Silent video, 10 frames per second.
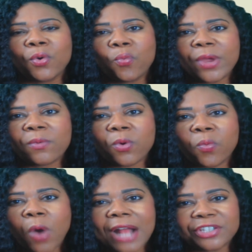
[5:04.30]
we were
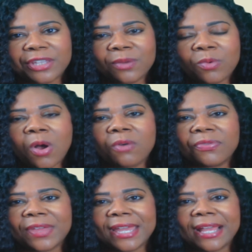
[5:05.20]
watching the wrong
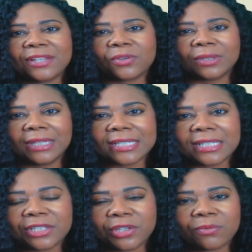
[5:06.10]
things or
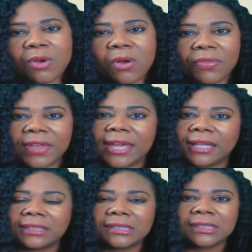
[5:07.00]
listening to the wrong
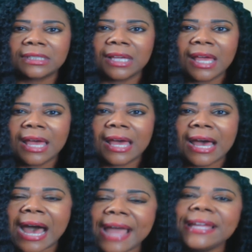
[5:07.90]
things.
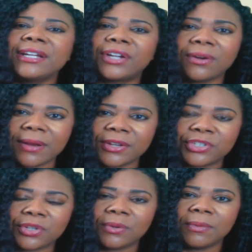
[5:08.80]
I encourage
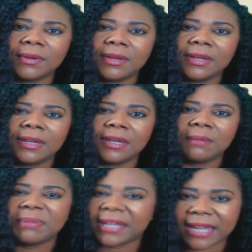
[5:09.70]
you,
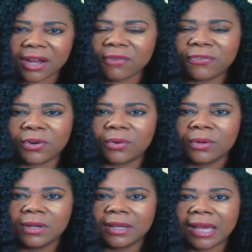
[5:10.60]
be careful
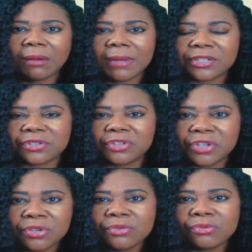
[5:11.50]
how much
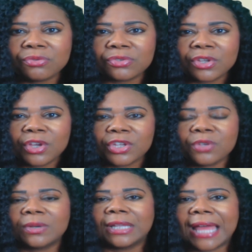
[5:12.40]
news
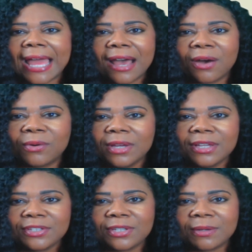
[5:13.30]
you allow
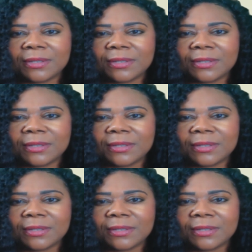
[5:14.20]
to